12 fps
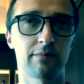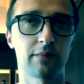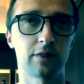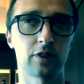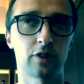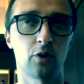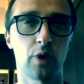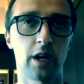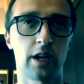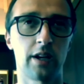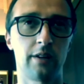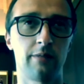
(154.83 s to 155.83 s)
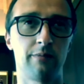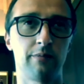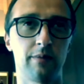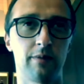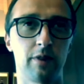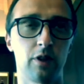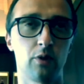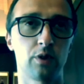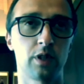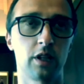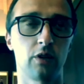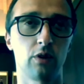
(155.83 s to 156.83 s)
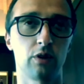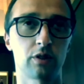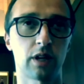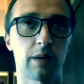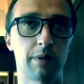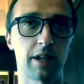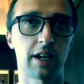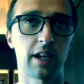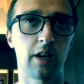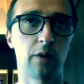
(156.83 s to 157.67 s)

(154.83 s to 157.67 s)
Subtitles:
So we are using also Cabernet,